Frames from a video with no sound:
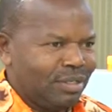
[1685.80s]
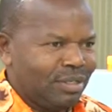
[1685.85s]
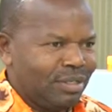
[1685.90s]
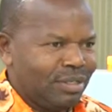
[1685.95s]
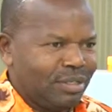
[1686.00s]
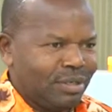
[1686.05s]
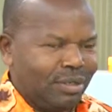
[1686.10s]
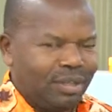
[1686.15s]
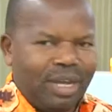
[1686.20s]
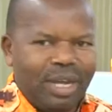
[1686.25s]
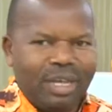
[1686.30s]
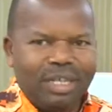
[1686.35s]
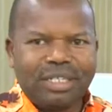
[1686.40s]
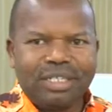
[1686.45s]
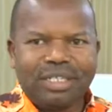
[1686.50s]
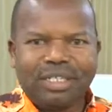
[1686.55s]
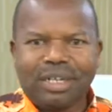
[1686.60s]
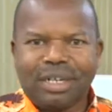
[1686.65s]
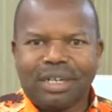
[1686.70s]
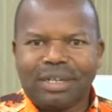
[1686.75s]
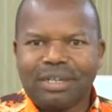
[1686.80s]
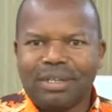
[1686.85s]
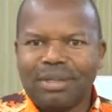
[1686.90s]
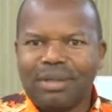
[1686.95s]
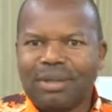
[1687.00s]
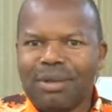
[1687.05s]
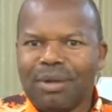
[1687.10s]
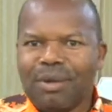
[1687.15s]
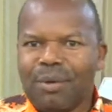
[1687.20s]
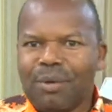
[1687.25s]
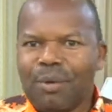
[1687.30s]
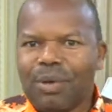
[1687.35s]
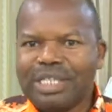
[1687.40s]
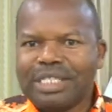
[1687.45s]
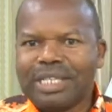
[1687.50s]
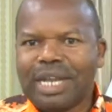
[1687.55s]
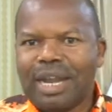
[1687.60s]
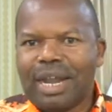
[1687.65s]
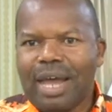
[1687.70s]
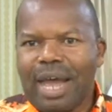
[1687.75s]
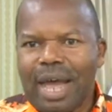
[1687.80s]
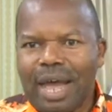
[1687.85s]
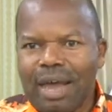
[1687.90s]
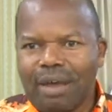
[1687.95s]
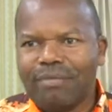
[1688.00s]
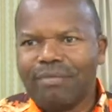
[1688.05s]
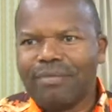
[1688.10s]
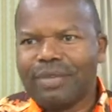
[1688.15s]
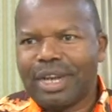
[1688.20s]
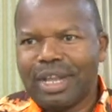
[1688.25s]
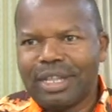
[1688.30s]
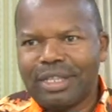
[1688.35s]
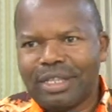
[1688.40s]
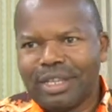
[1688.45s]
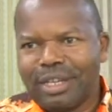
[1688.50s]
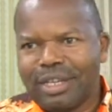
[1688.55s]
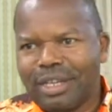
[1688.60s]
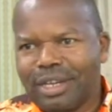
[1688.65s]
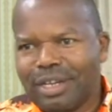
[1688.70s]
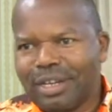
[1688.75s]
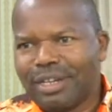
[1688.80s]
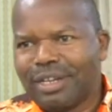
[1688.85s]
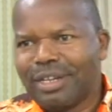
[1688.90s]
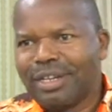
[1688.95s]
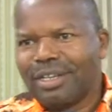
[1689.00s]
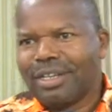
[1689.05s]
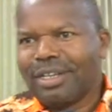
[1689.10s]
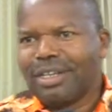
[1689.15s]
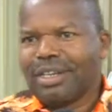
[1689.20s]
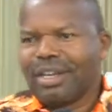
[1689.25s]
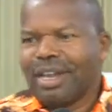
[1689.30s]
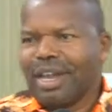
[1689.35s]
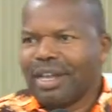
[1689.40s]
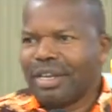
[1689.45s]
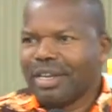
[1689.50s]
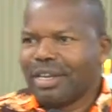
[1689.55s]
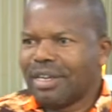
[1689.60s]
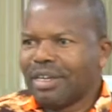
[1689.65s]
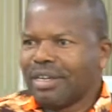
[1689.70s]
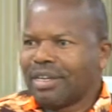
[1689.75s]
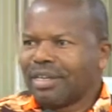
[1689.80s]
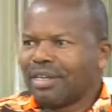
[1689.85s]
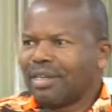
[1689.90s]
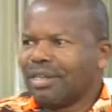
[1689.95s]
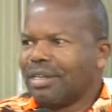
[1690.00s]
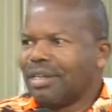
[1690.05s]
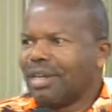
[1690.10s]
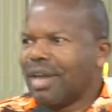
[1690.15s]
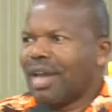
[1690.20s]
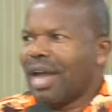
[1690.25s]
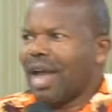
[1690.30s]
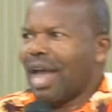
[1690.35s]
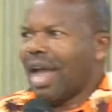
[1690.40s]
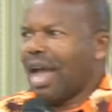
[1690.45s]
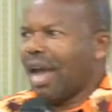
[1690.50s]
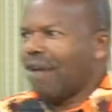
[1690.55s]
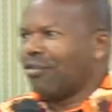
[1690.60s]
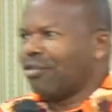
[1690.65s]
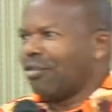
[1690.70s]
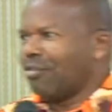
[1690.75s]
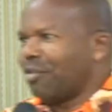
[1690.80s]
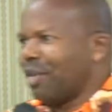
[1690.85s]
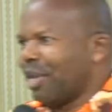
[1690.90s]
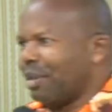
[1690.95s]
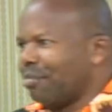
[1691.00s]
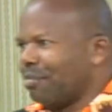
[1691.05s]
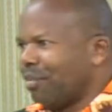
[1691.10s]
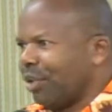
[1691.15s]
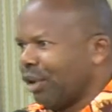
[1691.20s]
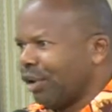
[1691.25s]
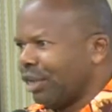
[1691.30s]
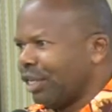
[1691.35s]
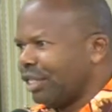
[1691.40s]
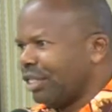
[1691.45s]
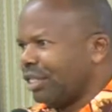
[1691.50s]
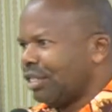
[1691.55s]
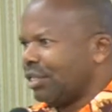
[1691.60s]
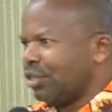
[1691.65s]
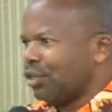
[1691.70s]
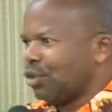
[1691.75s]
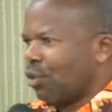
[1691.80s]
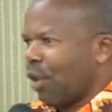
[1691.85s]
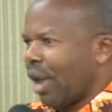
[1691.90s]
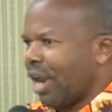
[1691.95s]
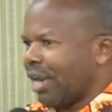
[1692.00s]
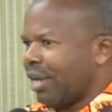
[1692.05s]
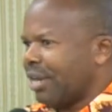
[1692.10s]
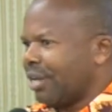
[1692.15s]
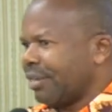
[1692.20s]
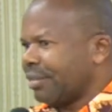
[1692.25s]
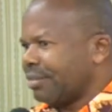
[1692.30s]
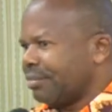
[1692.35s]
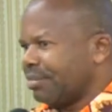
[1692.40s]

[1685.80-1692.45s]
So that we shall have nothing like I have to be employed to work.